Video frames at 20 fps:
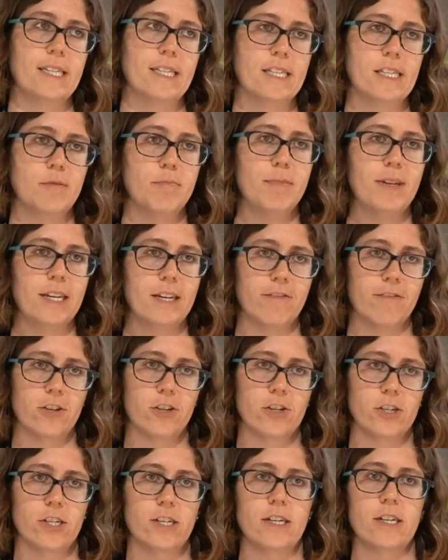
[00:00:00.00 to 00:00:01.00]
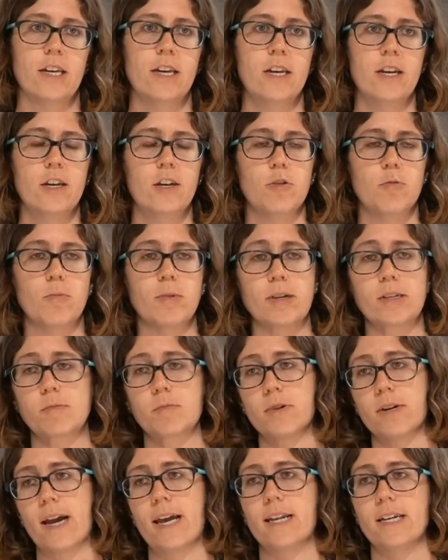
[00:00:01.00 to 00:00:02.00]
in this mini version,
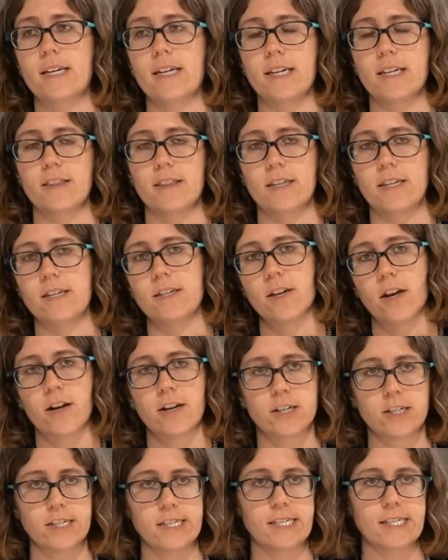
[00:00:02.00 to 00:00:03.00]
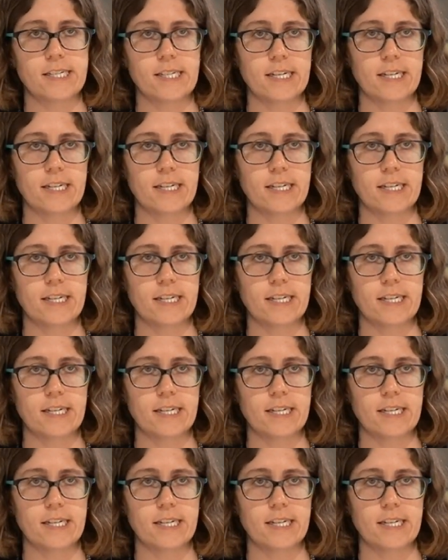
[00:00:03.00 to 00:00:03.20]
whereas we're editing the endogenous